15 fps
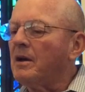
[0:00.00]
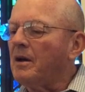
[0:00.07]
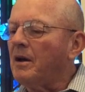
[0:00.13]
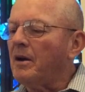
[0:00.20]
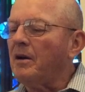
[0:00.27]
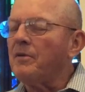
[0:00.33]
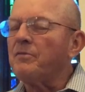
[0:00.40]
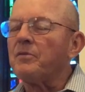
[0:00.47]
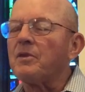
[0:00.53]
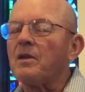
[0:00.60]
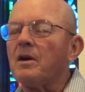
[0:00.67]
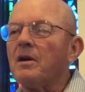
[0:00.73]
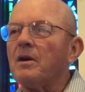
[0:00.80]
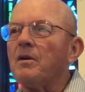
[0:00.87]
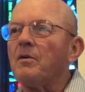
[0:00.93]
I
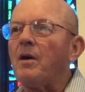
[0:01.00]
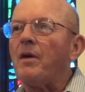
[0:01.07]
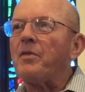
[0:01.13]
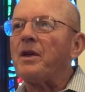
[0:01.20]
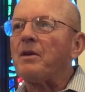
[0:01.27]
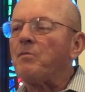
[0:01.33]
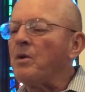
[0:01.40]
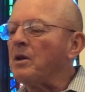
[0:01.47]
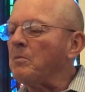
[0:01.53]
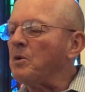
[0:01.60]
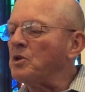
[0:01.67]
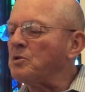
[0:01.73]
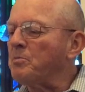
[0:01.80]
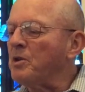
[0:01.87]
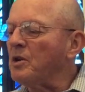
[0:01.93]
think one of the
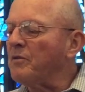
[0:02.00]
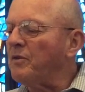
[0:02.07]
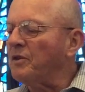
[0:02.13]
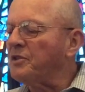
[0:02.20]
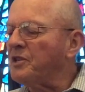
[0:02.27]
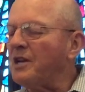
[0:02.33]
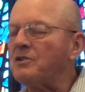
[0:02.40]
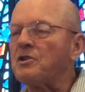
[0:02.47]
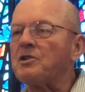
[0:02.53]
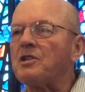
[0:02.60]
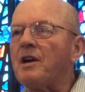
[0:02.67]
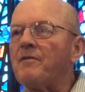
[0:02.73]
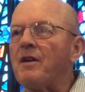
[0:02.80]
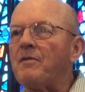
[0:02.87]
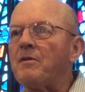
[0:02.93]
most beautiful deserts
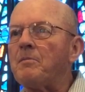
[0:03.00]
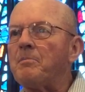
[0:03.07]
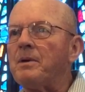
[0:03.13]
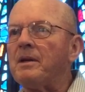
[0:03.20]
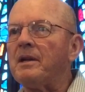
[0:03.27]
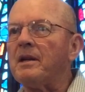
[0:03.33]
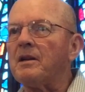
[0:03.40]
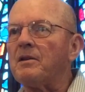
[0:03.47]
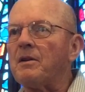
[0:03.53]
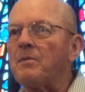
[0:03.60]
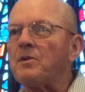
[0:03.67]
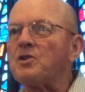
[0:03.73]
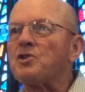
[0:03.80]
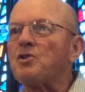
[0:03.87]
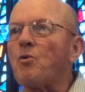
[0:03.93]
I've ever been in, there
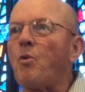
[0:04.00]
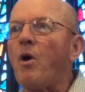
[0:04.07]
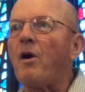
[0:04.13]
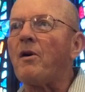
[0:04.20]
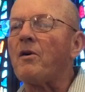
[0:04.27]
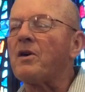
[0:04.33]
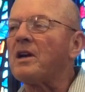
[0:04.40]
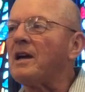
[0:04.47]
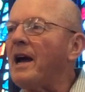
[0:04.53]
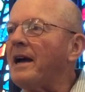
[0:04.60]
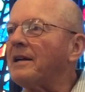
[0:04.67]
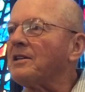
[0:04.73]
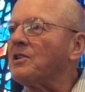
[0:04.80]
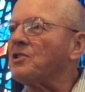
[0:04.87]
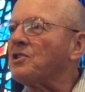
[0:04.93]
were saguaro
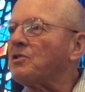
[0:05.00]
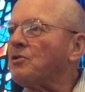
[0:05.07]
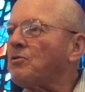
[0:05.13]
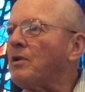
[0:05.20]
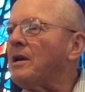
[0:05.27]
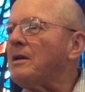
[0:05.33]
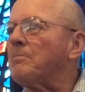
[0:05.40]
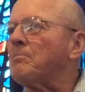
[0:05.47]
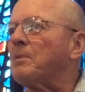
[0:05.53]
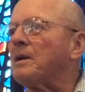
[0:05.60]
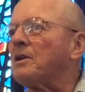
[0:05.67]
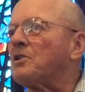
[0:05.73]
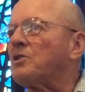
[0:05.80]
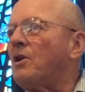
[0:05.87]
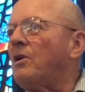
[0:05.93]
cactus, great
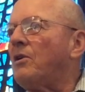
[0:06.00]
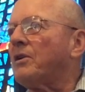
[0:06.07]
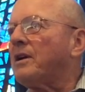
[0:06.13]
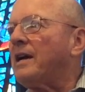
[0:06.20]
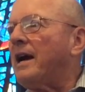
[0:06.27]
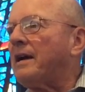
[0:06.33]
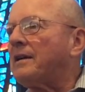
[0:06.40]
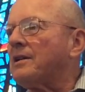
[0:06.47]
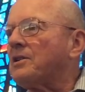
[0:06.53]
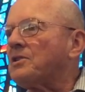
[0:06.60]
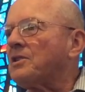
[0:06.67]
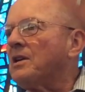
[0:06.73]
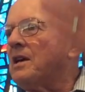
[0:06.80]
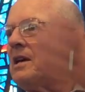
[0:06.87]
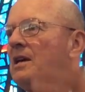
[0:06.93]
big tall
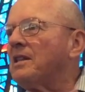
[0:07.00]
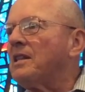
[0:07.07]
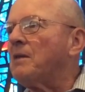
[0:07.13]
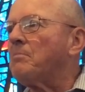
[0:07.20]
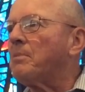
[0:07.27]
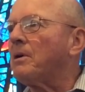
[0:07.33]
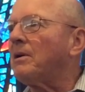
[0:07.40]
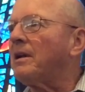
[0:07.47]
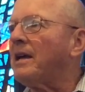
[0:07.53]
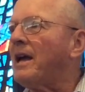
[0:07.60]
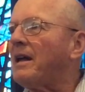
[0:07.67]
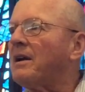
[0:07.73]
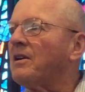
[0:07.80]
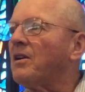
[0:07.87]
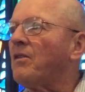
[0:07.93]
cactus. They barely
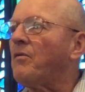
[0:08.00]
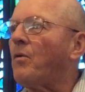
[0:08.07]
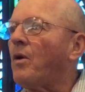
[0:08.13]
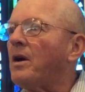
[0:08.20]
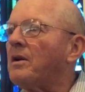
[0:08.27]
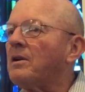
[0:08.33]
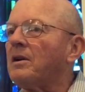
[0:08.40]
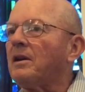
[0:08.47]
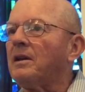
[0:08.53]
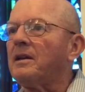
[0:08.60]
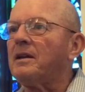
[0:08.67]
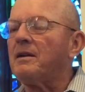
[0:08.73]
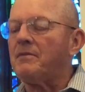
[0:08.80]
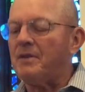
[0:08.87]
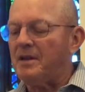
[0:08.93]
had enough water to
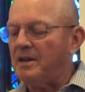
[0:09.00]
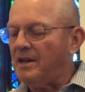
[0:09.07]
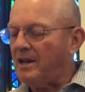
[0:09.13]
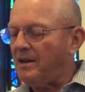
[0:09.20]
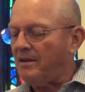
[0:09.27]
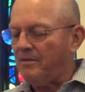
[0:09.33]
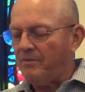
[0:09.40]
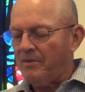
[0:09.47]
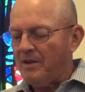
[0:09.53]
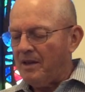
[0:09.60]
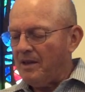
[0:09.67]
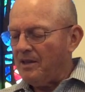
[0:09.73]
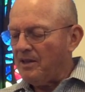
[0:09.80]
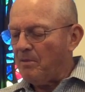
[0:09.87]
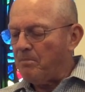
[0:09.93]
live, and yet
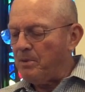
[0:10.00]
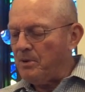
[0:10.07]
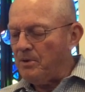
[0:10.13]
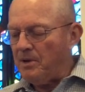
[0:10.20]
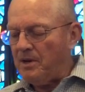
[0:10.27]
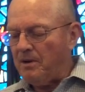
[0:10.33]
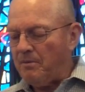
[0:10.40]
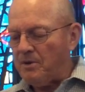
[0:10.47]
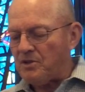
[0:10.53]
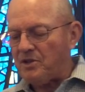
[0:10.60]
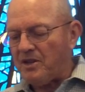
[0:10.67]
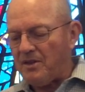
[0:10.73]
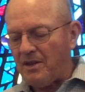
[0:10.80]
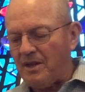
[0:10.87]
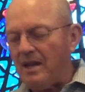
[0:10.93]
the beauty was
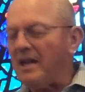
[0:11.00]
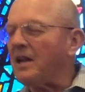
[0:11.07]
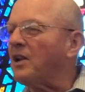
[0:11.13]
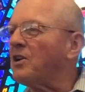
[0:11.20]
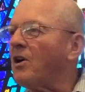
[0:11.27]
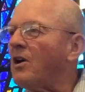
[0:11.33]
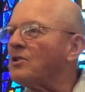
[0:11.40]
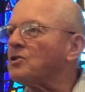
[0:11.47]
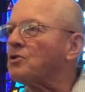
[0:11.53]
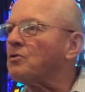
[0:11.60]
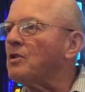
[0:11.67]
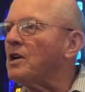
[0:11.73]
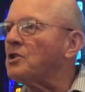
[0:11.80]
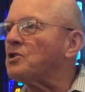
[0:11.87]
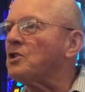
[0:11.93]
in God's
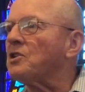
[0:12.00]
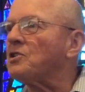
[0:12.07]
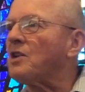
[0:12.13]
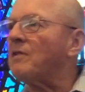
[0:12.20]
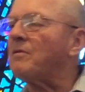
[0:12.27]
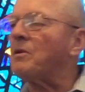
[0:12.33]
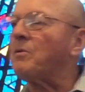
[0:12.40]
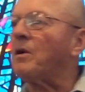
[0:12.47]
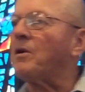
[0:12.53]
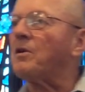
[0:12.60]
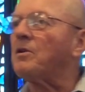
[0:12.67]
creation is everywhere.